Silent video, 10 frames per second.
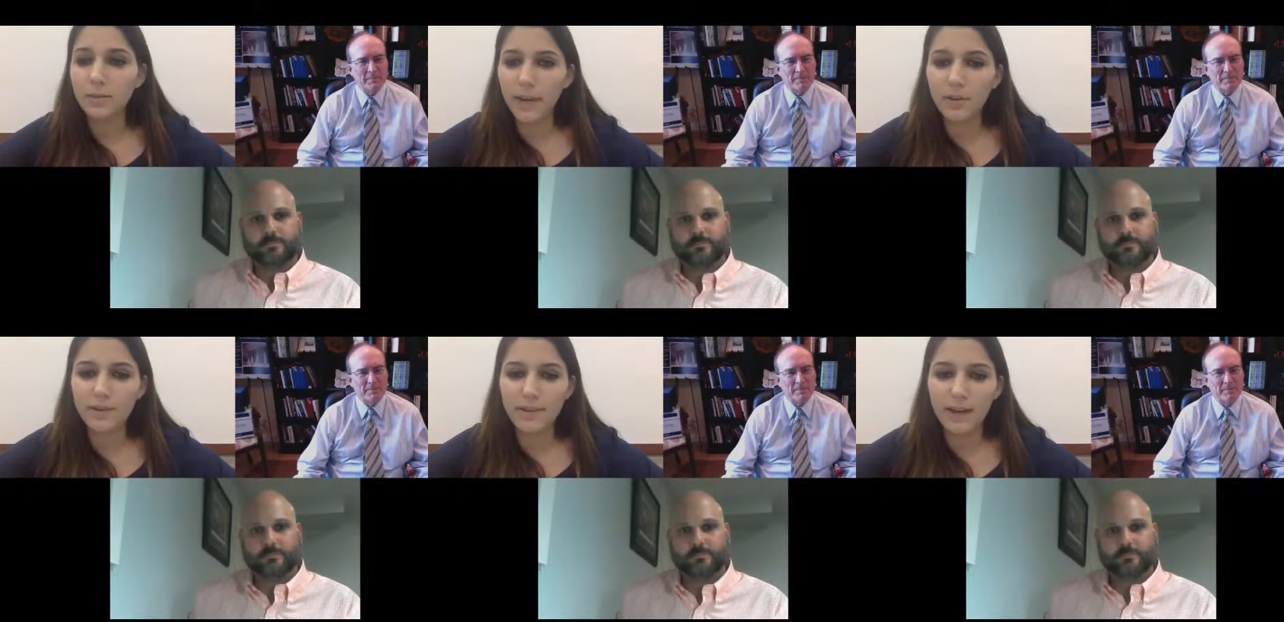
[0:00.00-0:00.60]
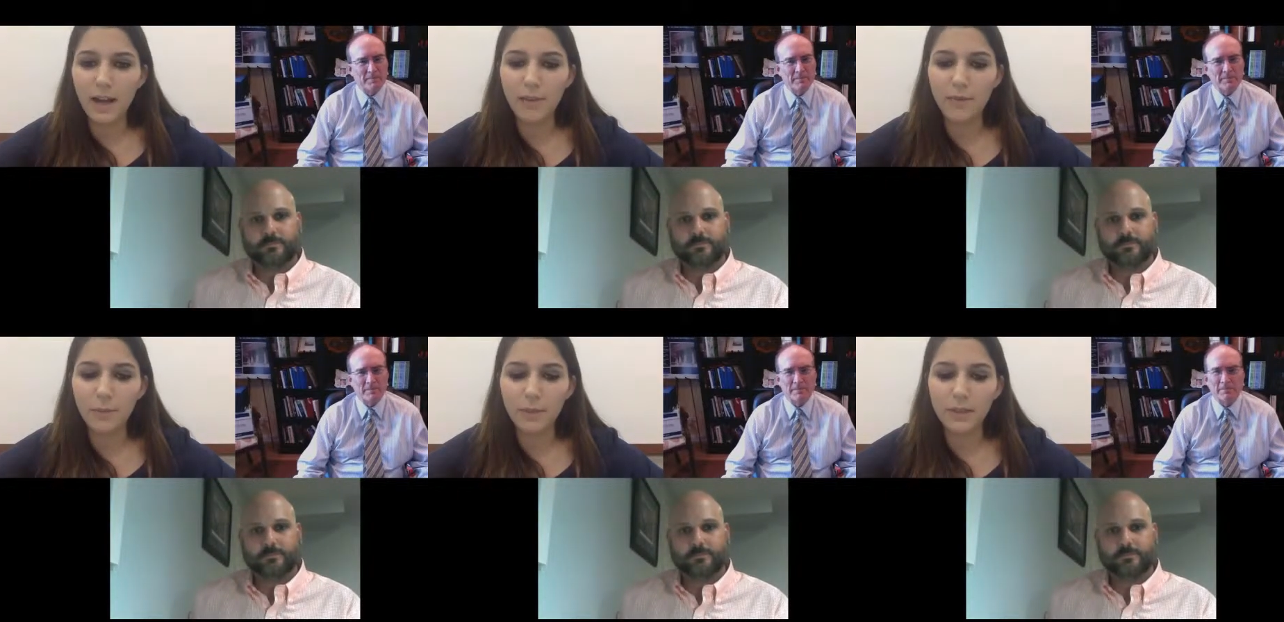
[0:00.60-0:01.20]
Speaker 1: Mike was very
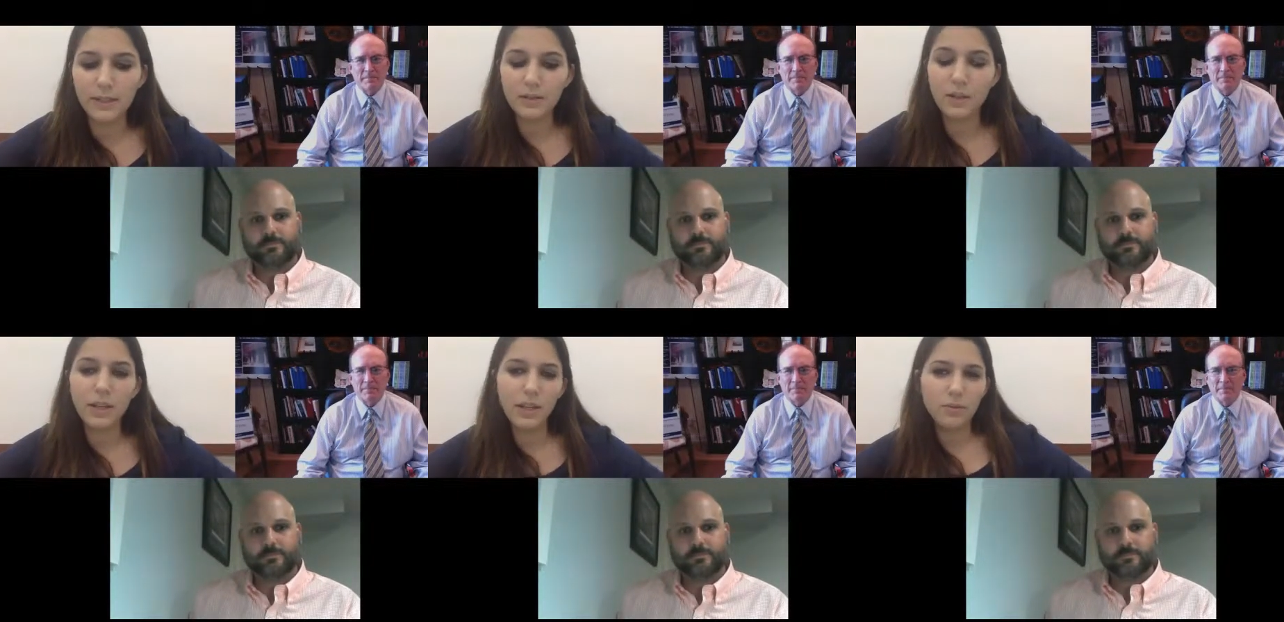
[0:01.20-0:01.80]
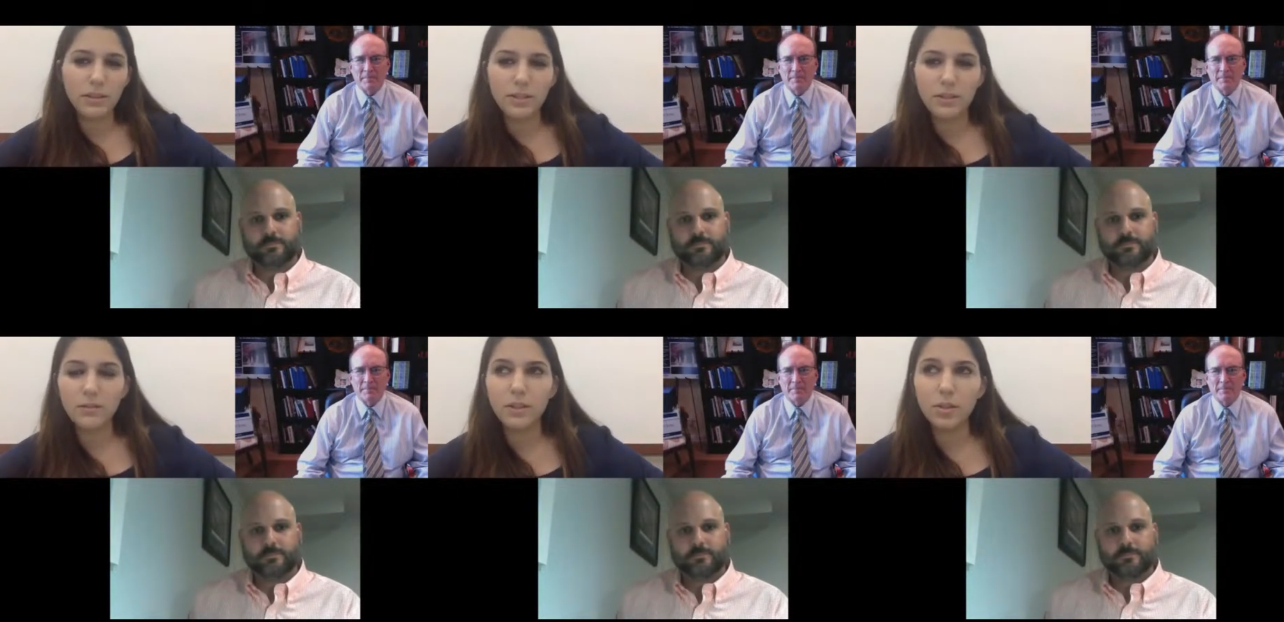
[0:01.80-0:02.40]
helpful because he
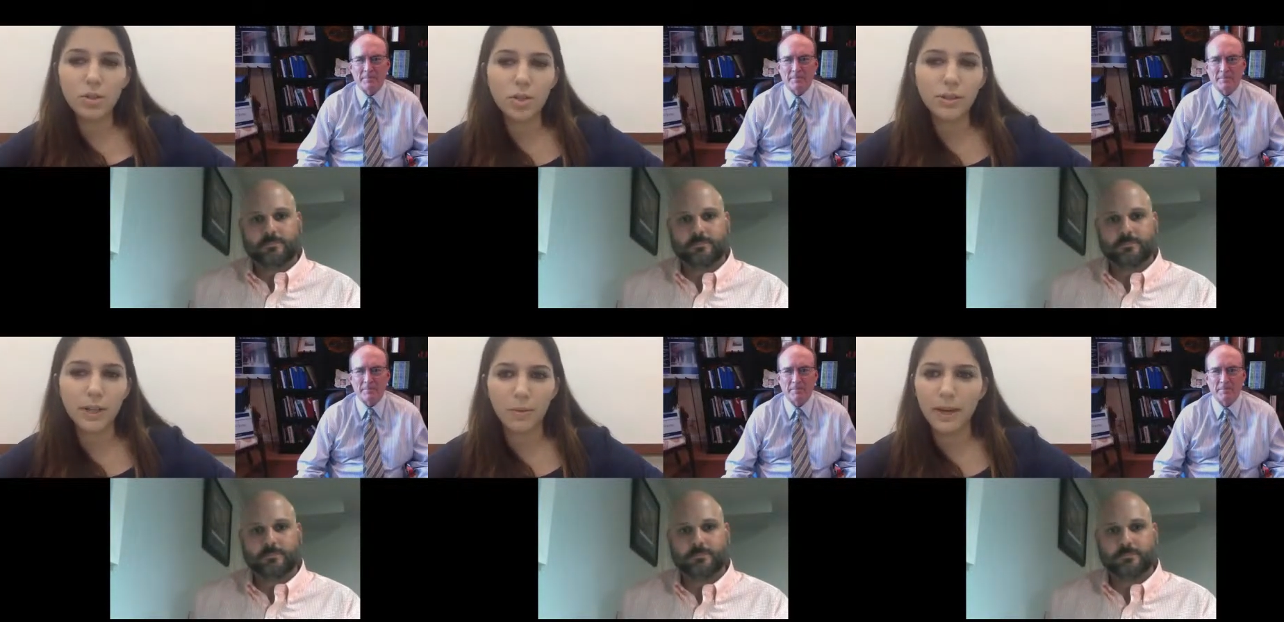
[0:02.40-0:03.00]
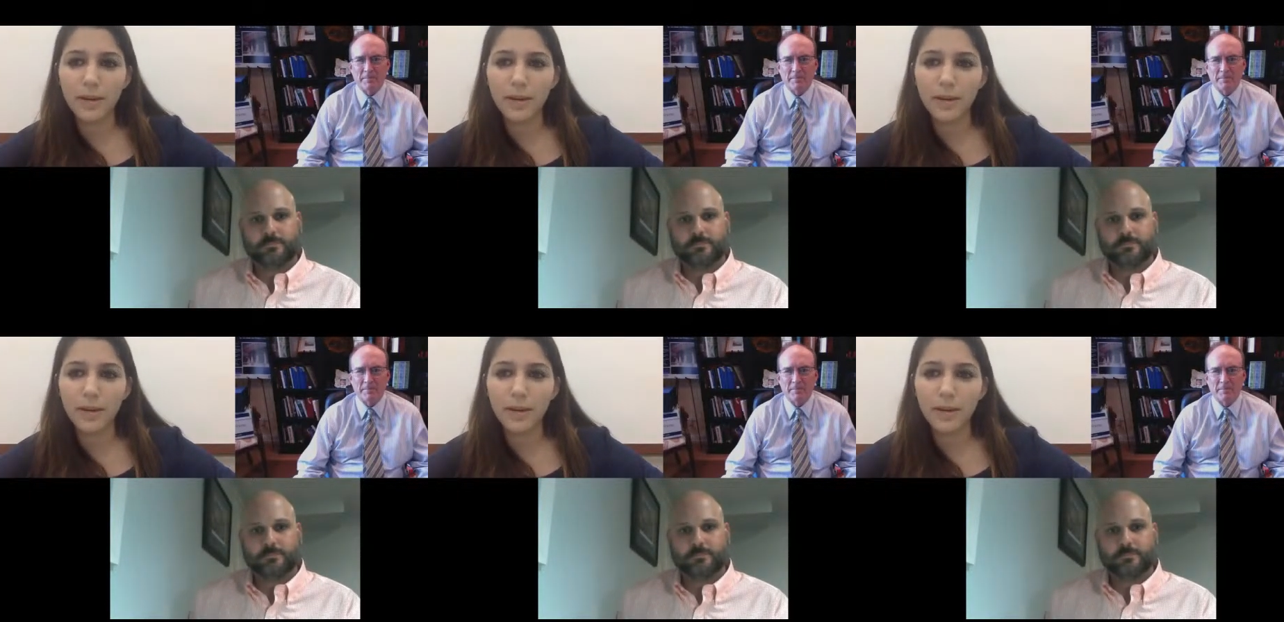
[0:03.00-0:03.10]
was usually away,